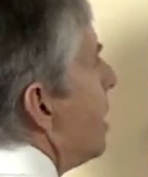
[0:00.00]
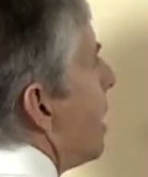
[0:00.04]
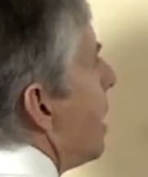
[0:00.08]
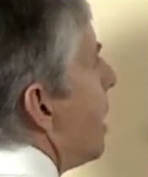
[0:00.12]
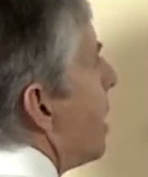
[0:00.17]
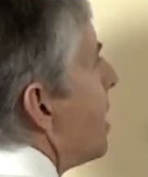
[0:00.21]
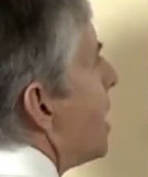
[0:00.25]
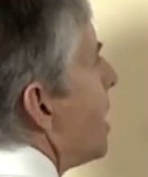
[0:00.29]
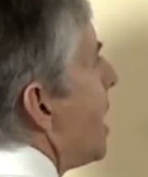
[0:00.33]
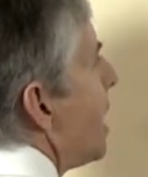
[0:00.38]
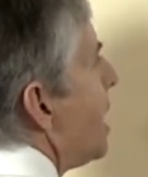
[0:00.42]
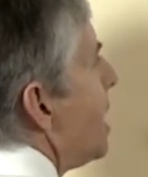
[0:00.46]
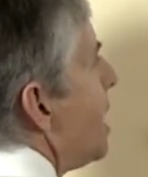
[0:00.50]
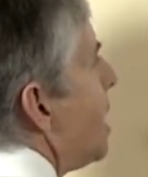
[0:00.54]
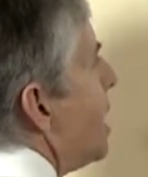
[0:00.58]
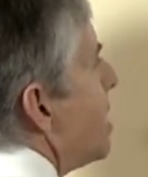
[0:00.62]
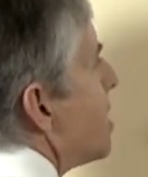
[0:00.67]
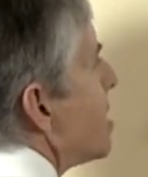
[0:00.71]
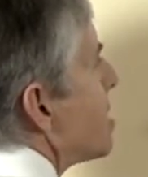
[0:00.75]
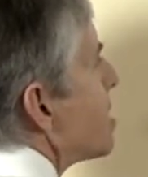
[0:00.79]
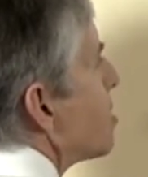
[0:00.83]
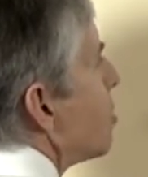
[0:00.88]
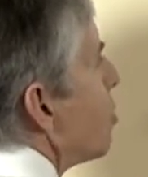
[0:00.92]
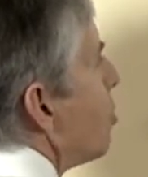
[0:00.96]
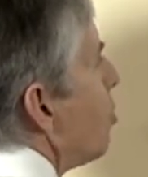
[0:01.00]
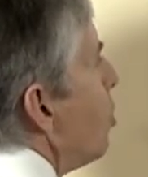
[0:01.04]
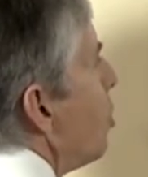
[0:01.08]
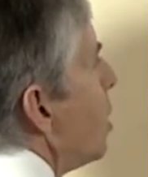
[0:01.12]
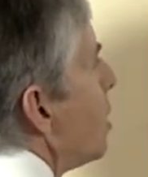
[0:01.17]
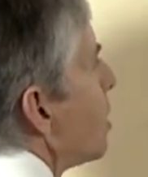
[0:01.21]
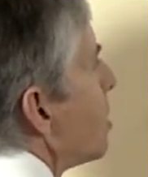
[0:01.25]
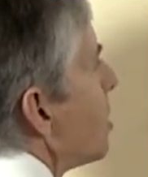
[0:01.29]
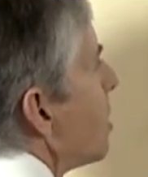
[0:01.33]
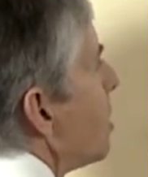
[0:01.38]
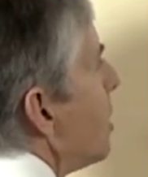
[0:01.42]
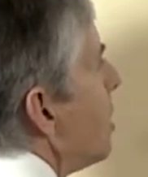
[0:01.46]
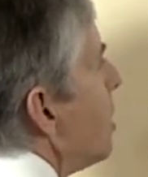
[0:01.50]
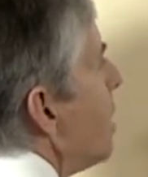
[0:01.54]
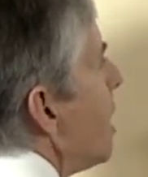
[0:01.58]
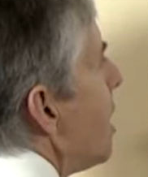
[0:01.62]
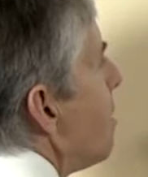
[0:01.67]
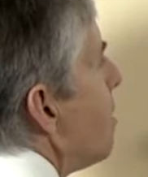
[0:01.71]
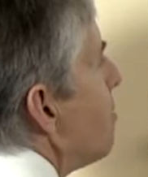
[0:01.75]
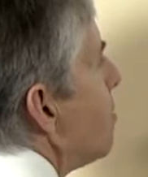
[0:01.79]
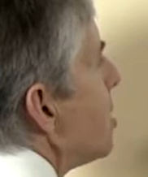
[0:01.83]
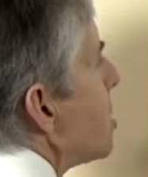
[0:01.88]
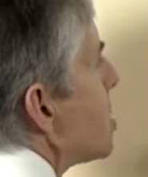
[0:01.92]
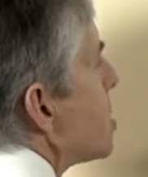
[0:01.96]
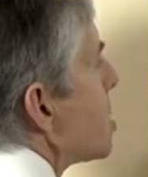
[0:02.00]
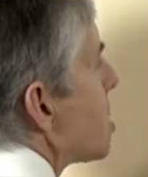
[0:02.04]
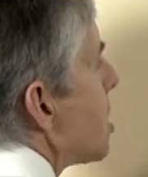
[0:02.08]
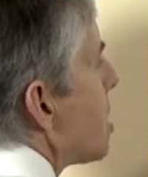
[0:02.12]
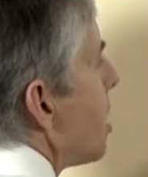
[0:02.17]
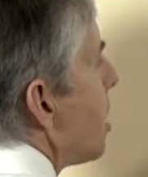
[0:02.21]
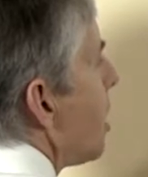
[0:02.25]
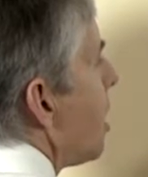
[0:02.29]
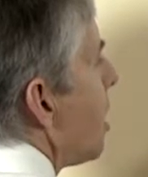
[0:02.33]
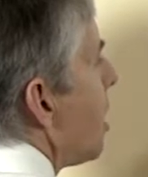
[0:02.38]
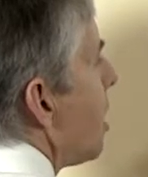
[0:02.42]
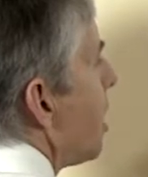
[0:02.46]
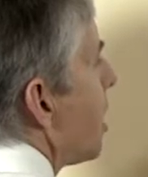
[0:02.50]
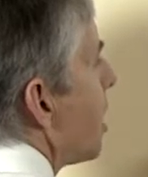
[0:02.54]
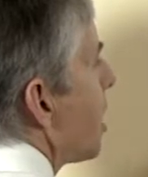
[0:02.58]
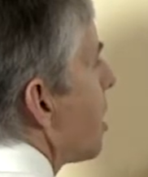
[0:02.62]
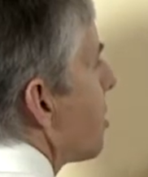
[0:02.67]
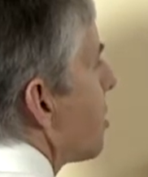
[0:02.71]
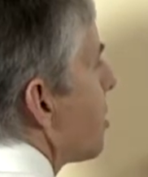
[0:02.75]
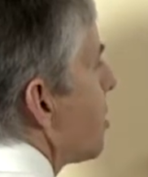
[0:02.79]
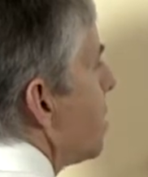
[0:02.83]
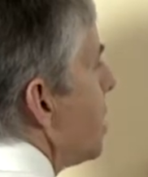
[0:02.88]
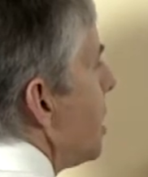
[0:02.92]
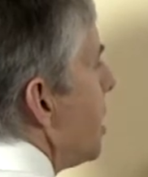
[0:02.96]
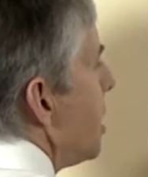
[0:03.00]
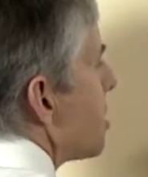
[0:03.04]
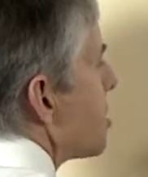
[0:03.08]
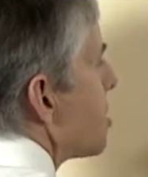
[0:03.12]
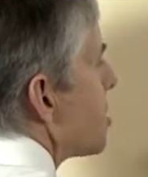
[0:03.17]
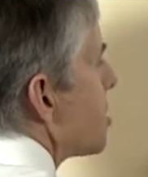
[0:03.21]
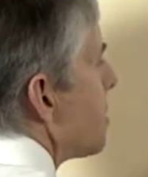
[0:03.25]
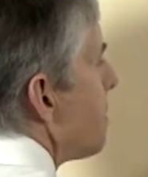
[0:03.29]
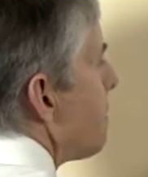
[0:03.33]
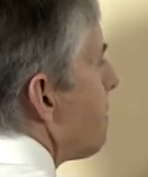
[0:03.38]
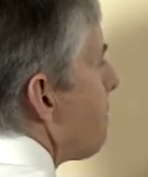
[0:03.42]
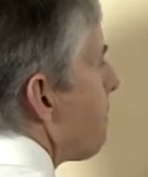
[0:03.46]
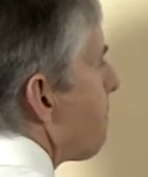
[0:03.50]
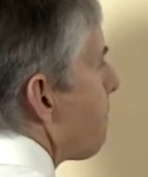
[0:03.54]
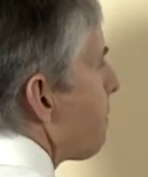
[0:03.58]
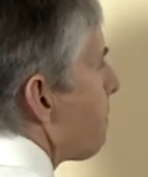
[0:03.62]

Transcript: And that is, with numbers like this,